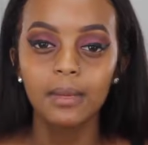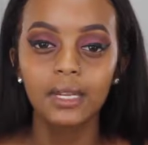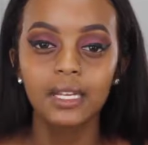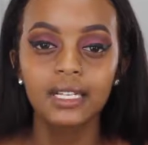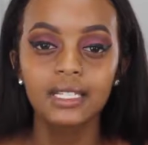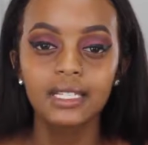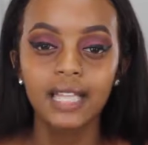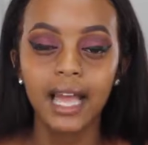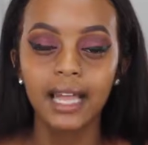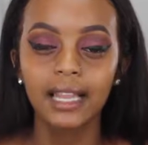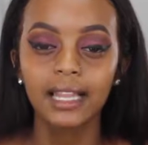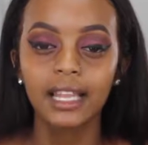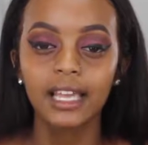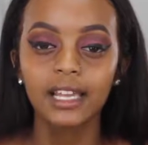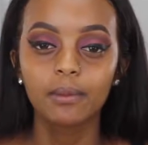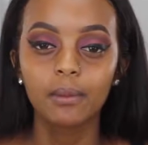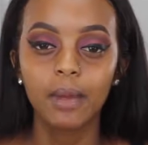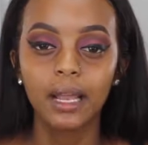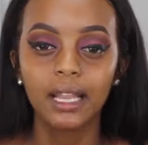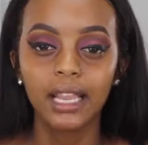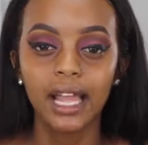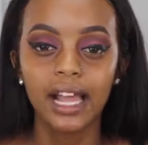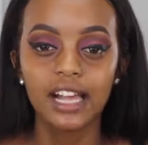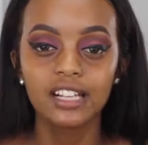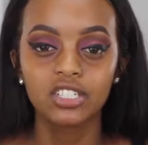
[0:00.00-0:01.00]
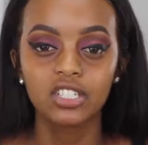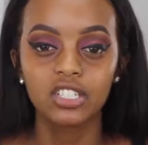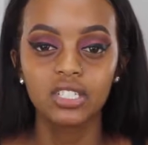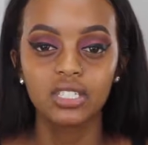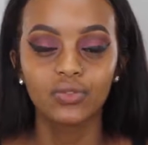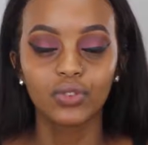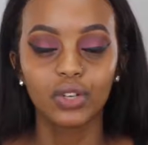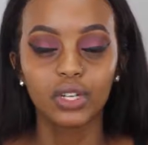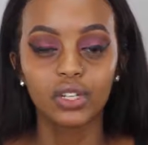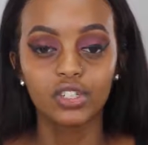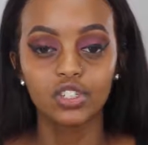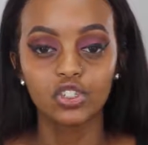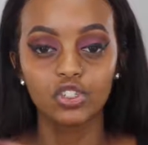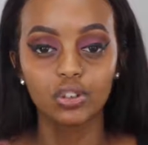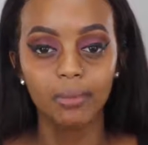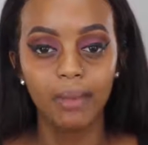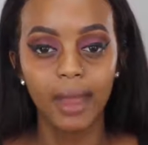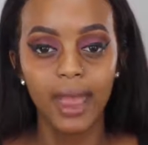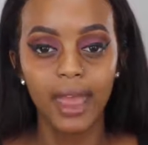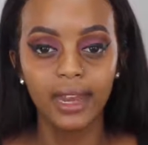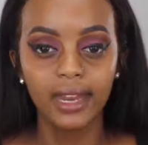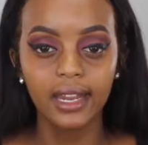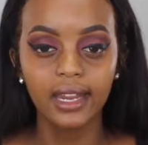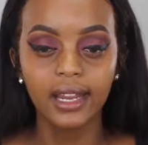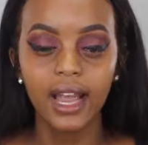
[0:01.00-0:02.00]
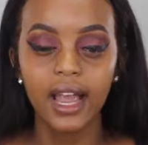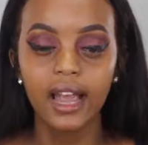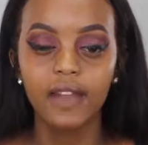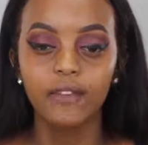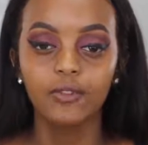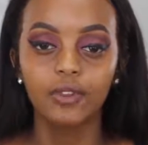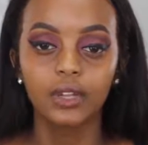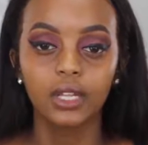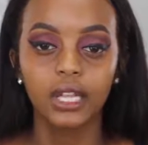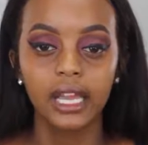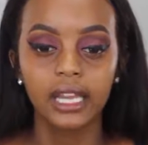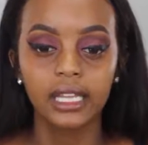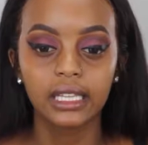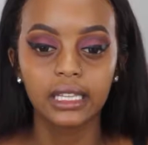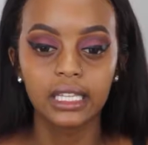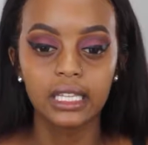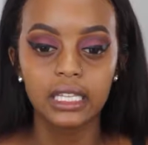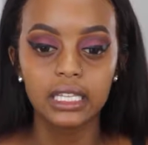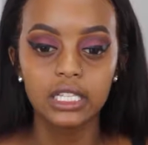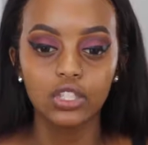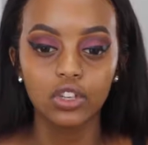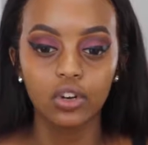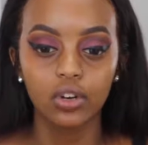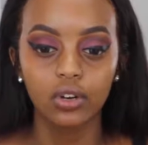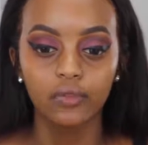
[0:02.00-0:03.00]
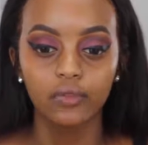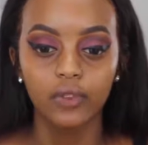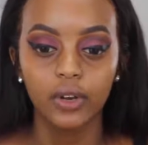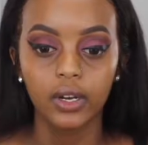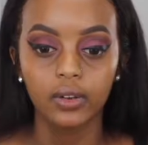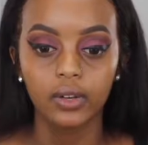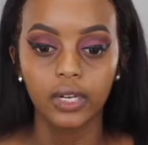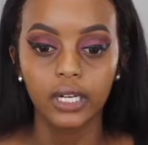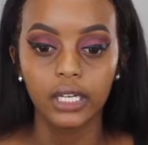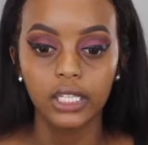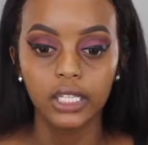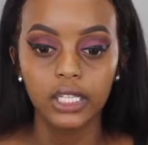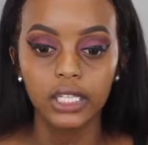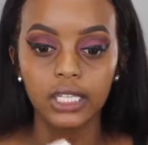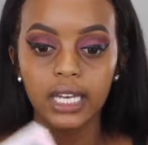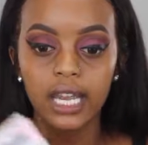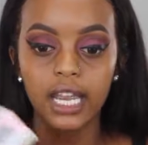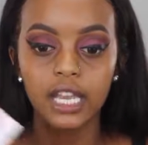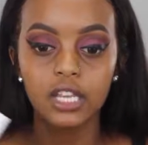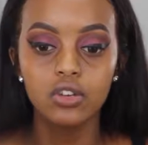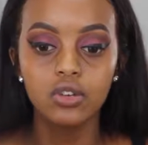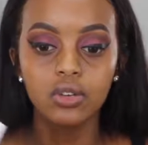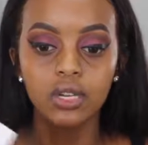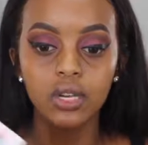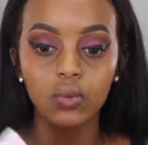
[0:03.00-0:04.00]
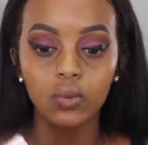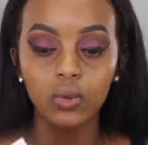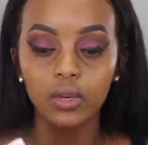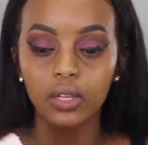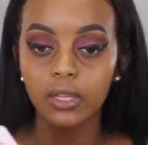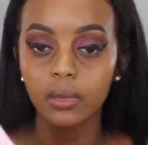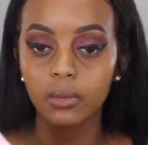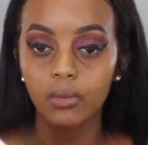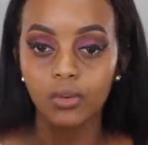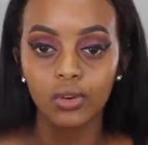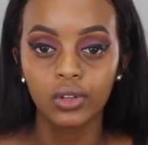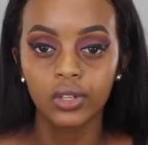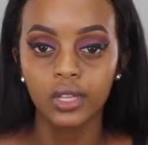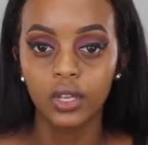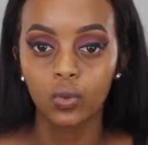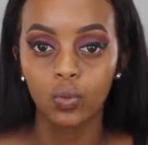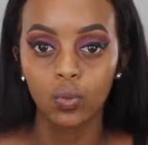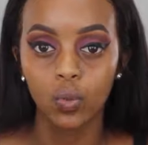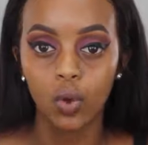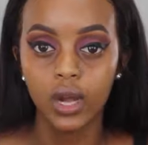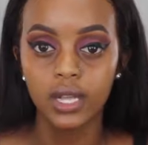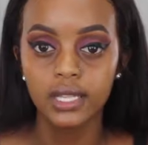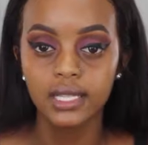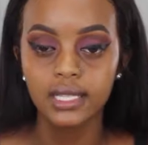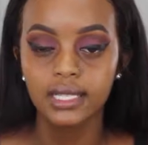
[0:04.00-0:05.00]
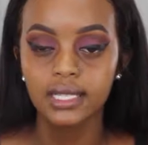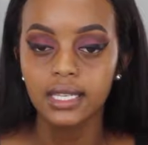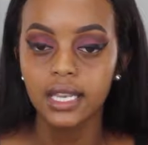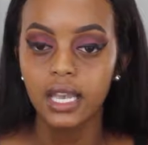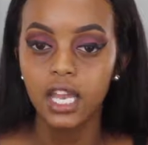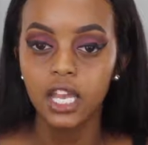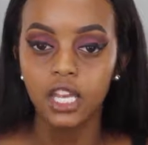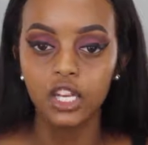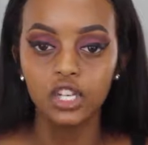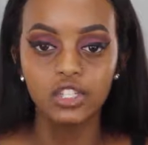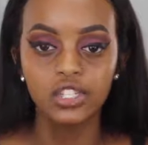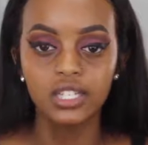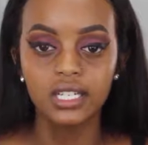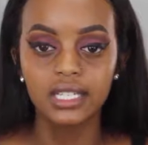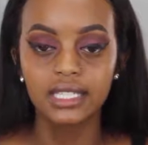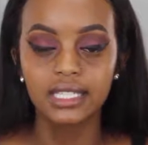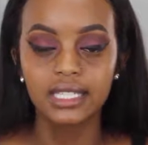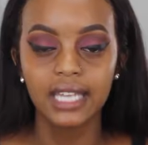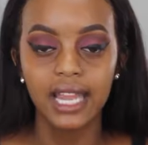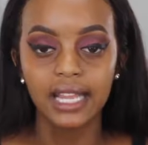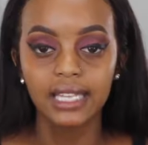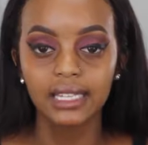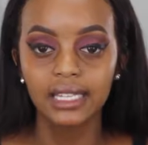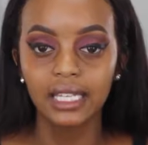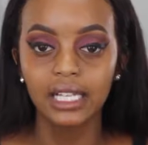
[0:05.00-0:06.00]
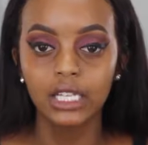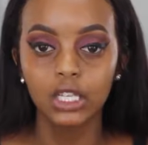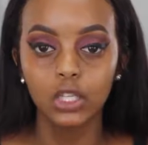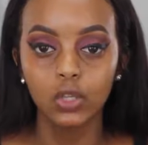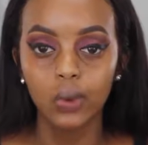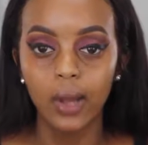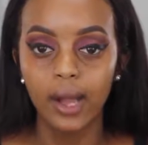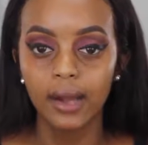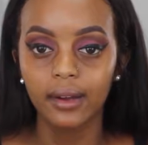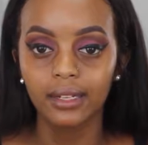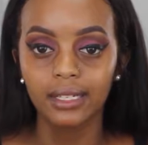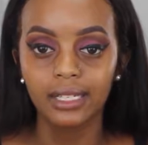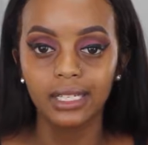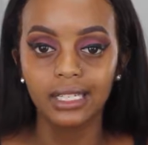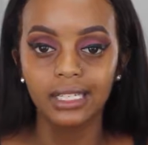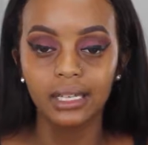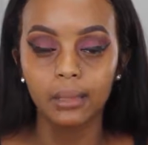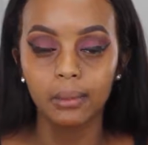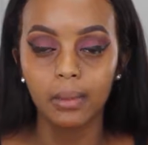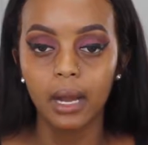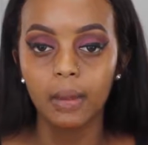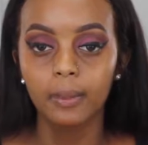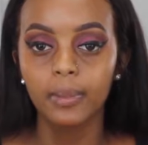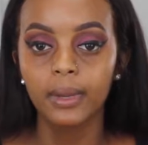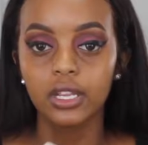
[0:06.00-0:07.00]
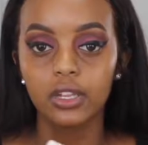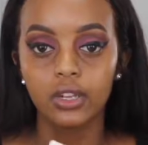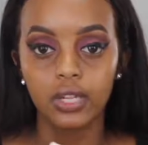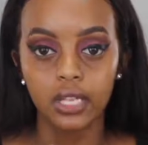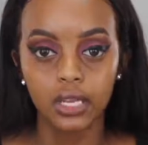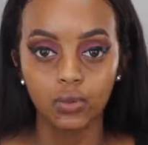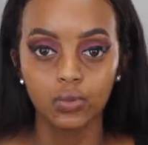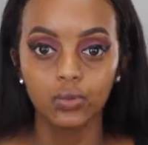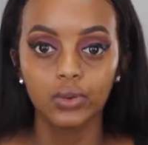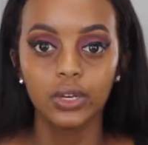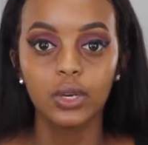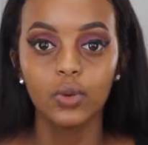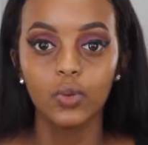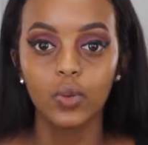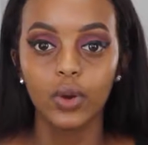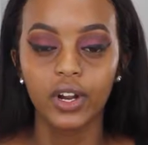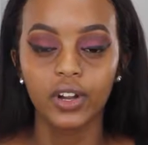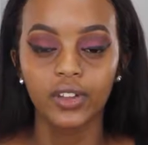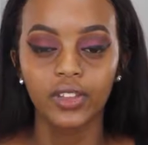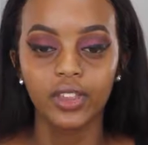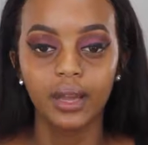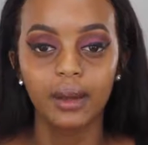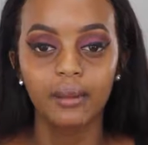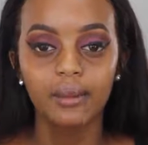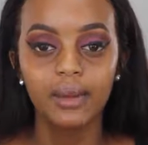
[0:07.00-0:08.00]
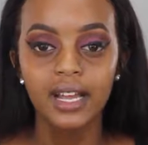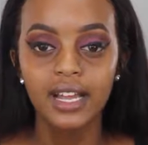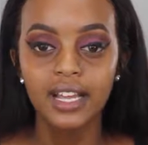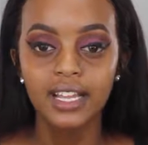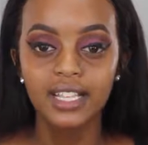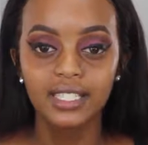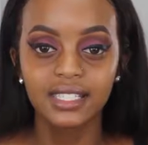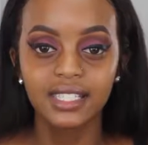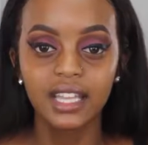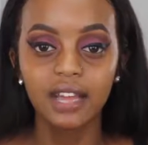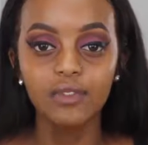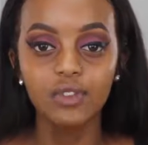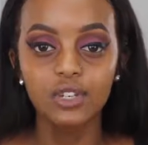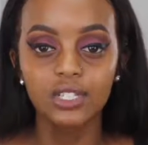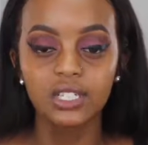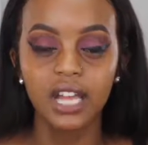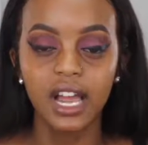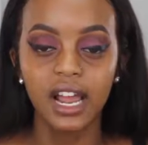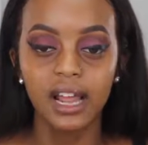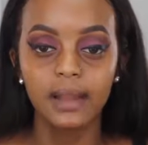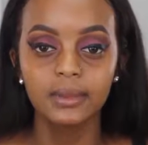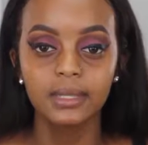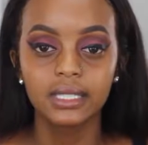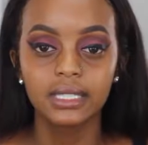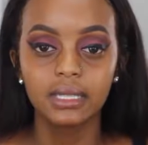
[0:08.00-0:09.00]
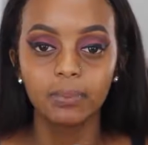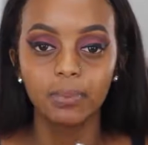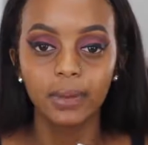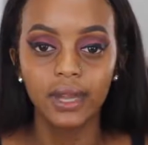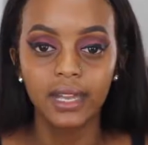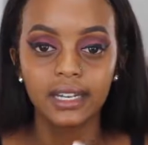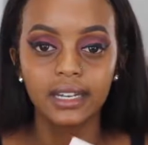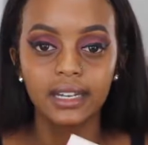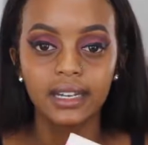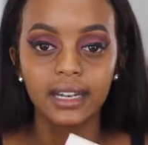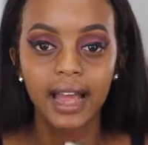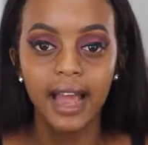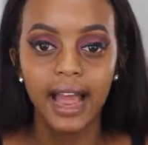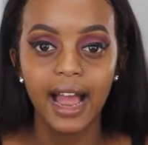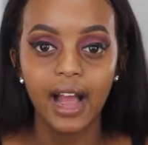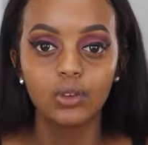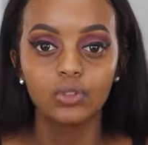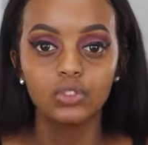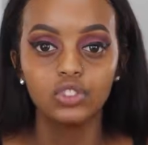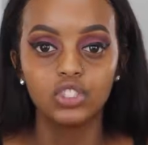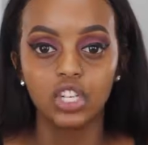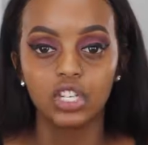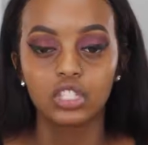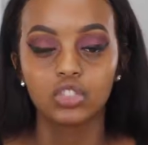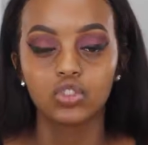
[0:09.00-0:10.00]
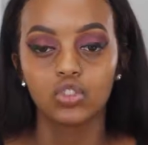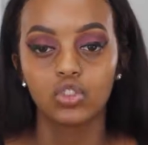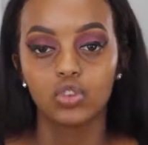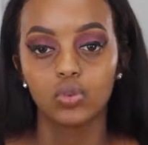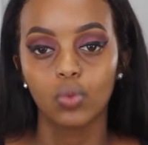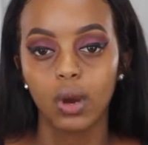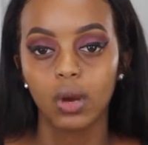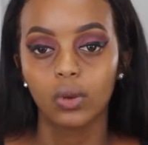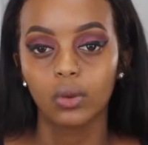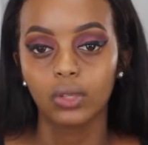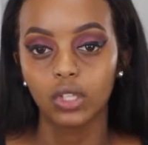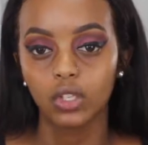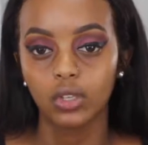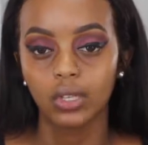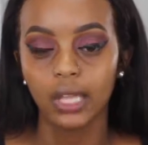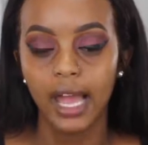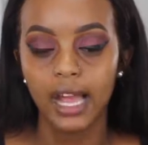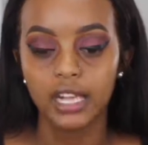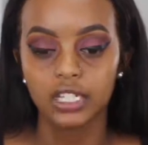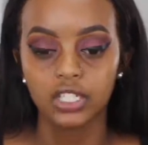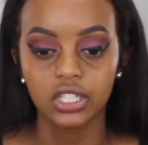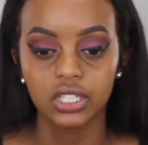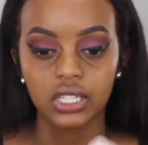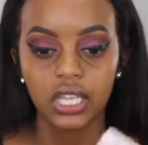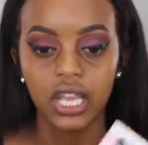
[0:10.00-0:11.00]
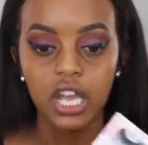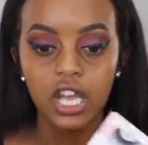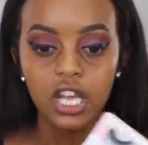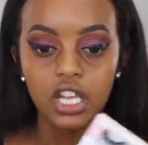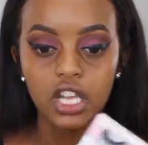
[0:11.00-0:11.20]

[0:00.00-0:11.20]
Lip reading: because I like my lashes very dramatic, I feel like these are very good, and you can wear them more than once. You just take the glue out, clean them up, and you can re-wear them several times depending how gentle you are with your lashes.